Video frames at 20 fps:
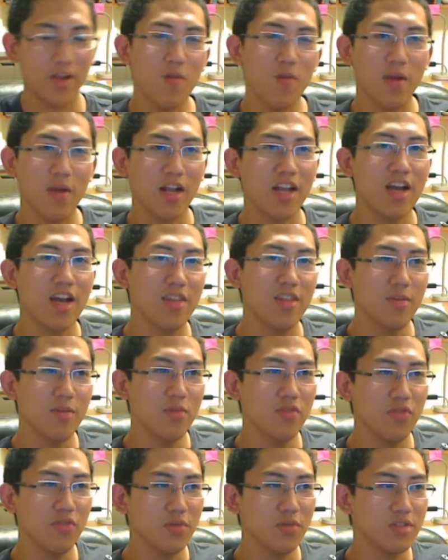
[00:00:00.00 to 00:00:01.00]
oh my god, that
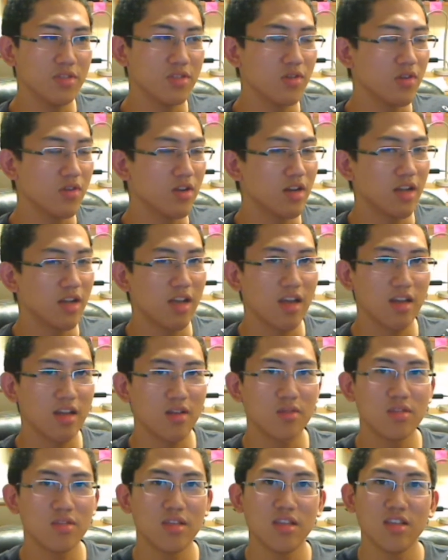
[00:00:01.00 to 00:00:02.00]
movie was so good, I gotta
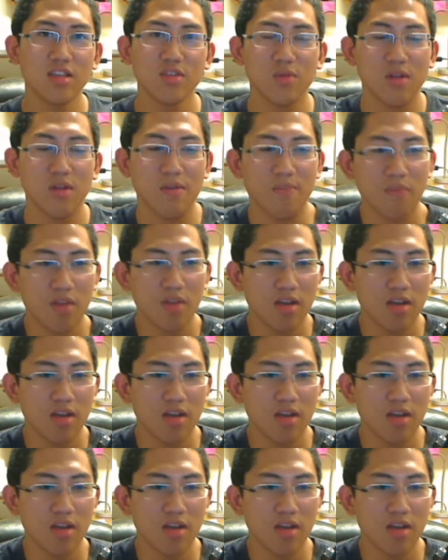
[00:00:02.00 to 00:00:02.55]
go see this one.